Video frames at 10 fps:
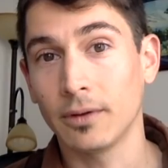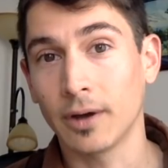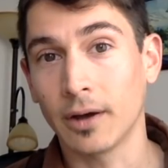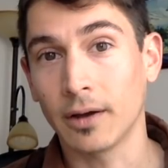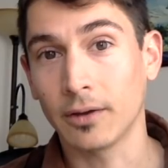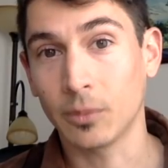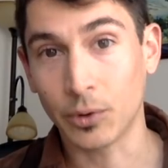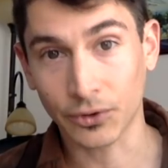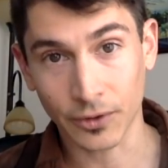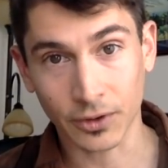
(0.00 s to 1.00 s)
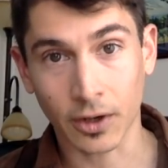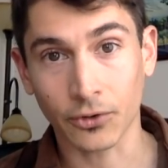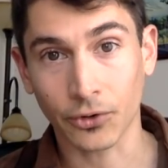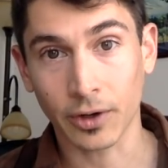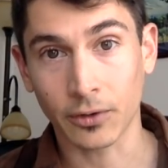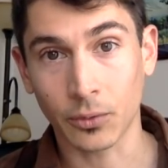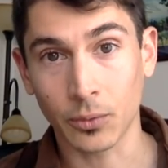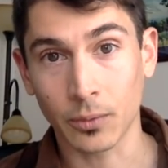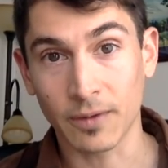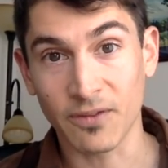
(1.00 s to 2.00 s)
uh, to push this country
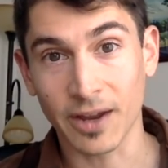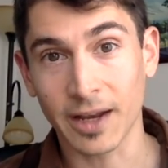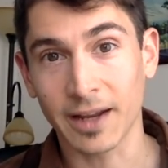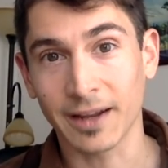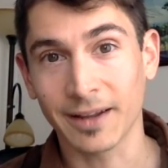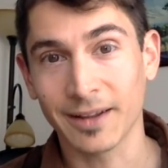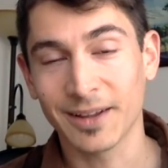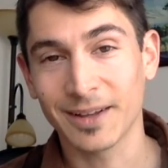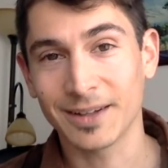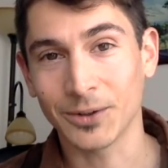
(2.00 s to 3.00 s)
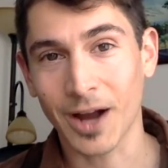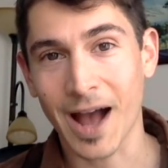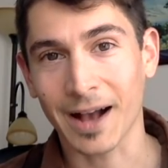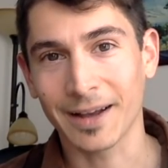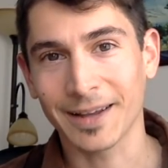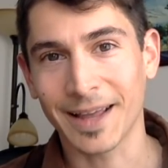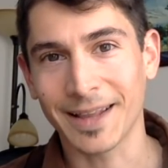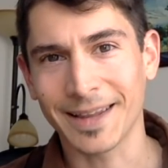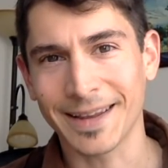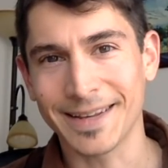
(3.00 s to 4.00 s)
into invading Iraq.
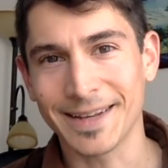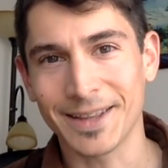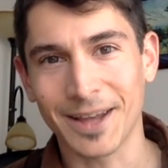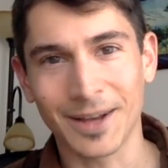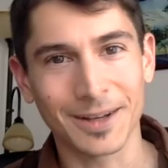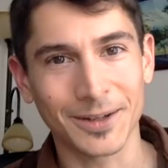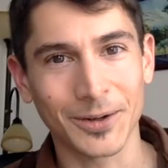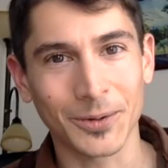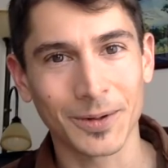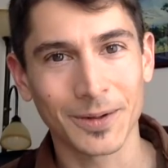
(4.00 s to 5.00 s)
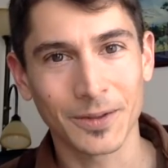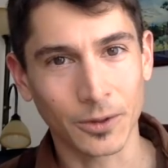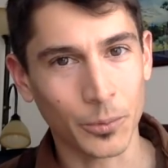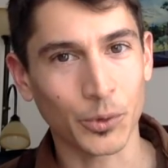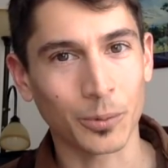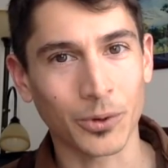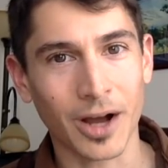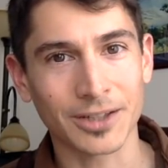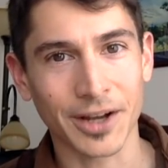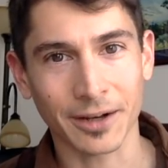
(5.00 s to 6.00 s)
And the idea that, you know, the liberal
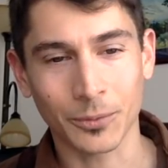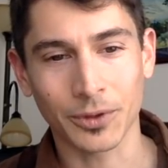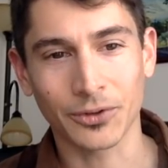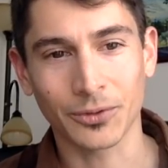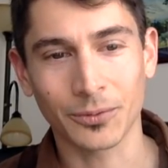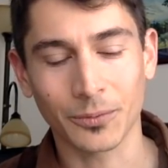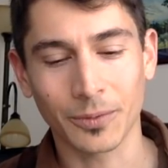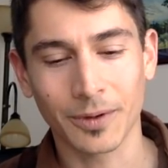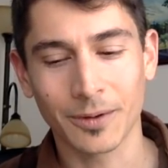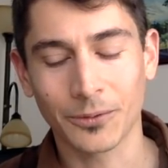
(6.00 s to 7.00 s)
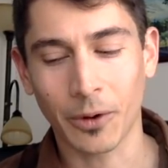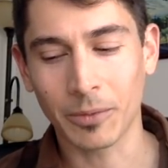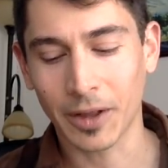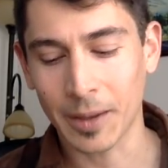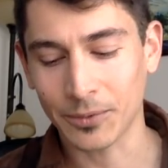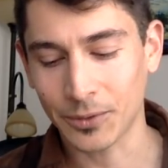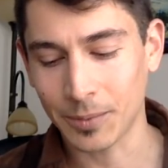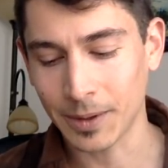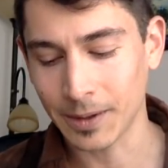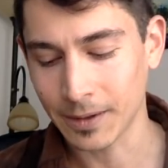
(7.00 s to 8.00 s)
project, which Frum claims to
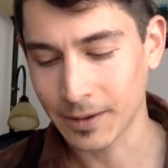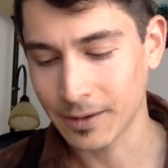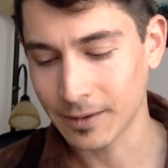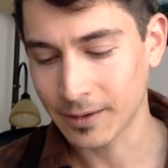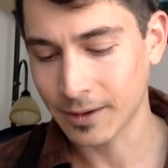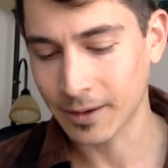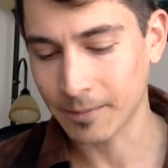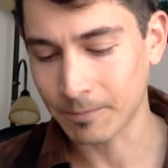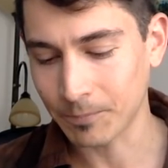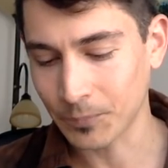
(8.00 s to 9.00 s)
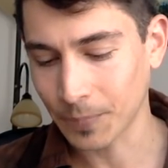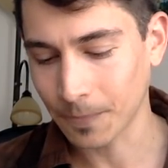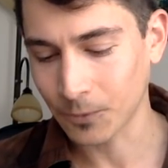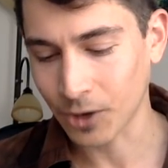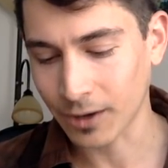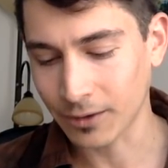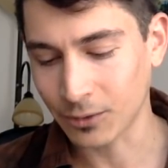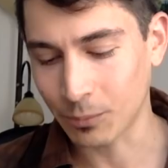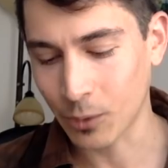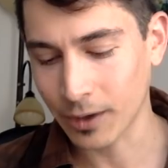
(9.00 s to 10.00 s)
be um, trying to
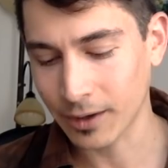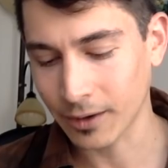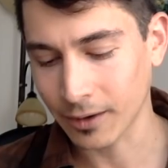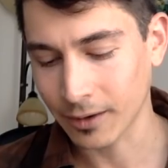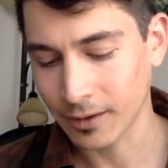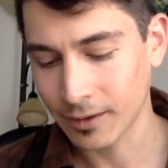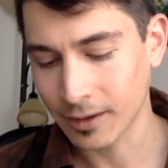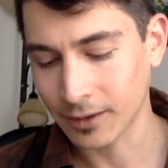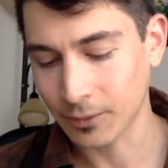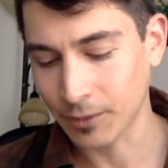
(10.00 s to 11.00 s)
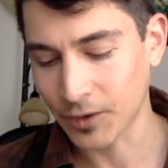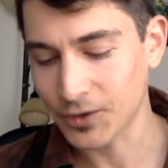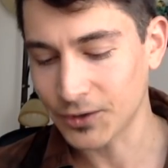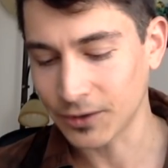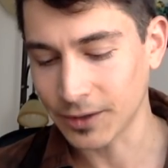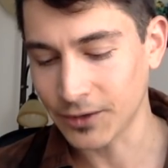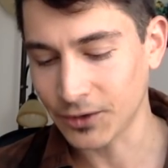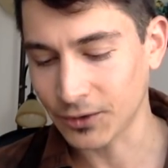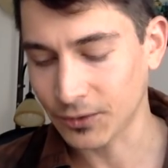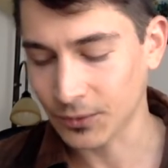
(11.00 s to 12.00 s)
support here and to pledge his
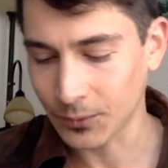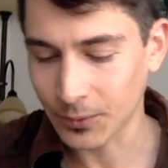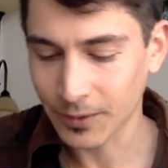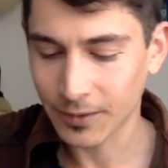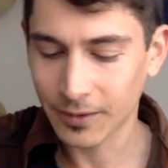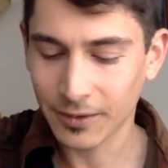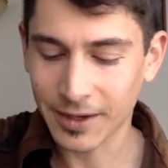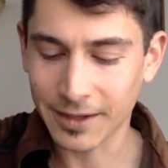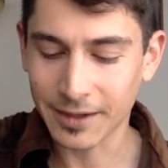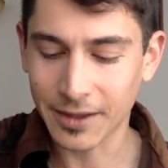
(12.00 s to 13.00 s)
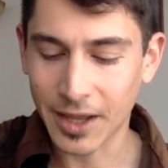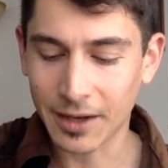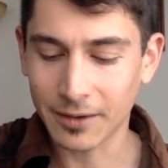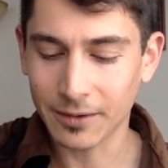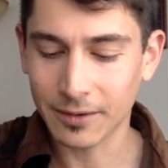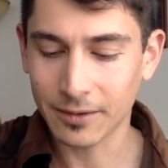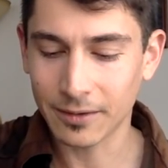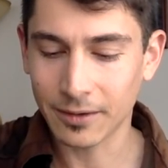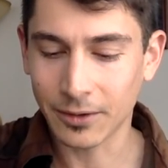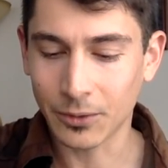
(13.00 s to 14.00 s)
allegiance to, the idea that,
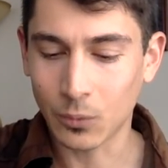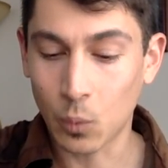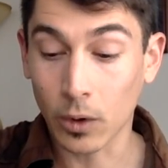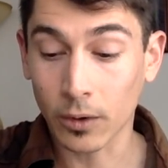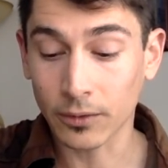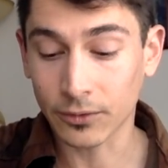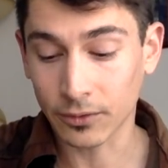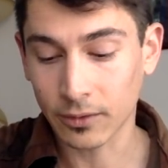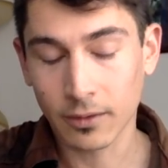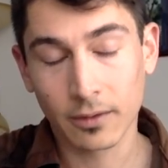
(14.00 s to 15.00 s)
you know, words